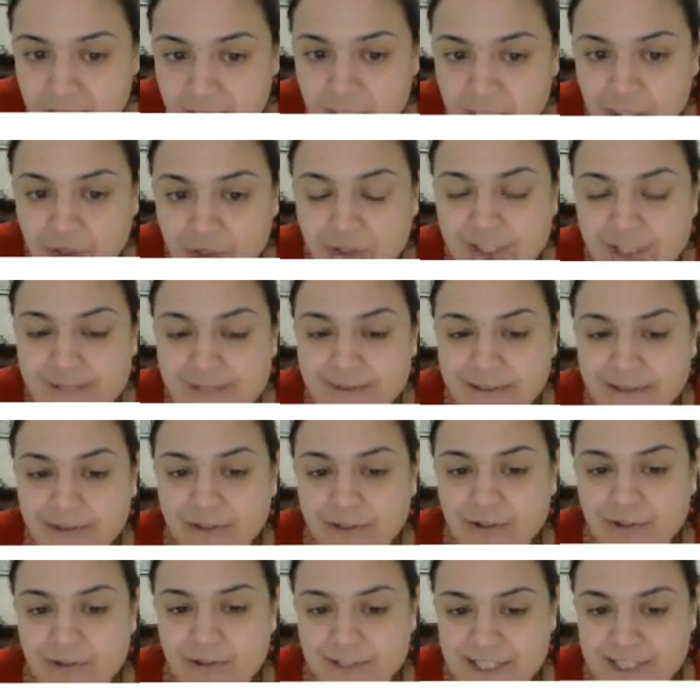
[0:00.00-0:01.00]
you need to be able
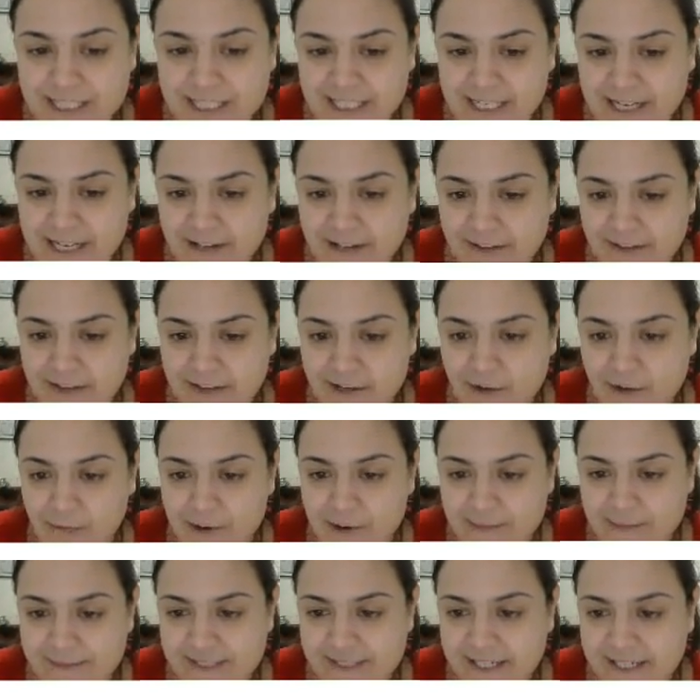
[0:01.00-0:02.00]
to critique a healthcare
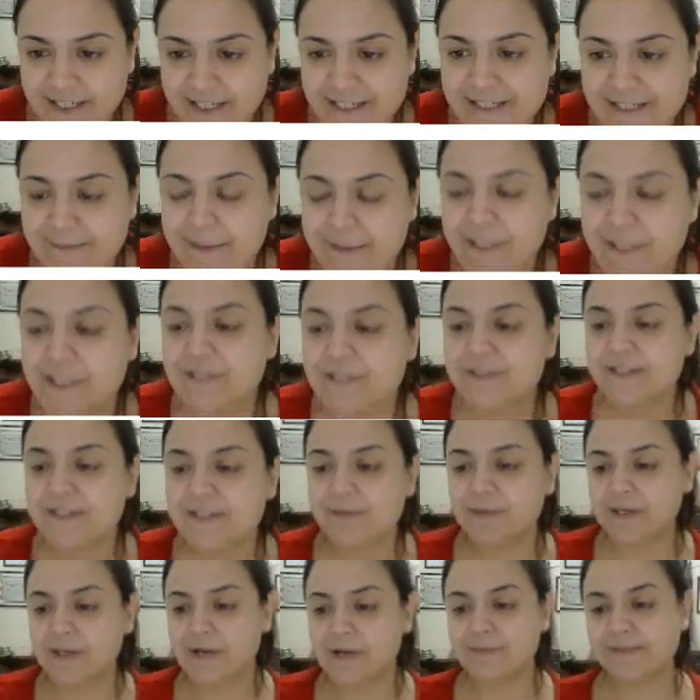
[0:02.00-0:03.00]
website, especially if
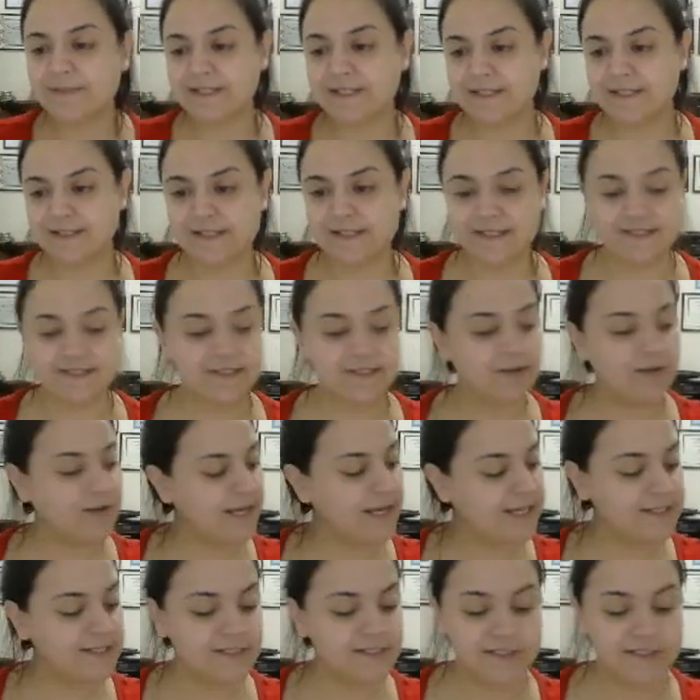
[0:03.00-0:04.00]
someone comes in and says,
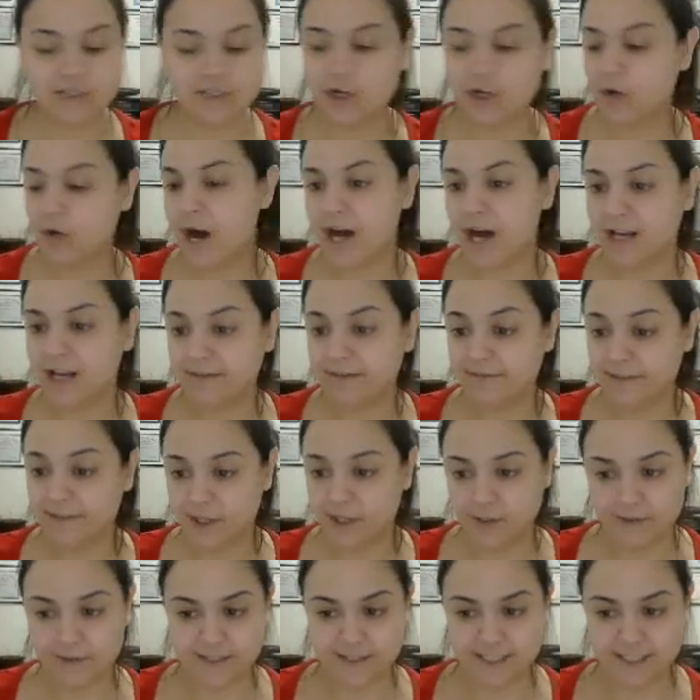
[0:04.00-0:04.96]
okay, so I'm following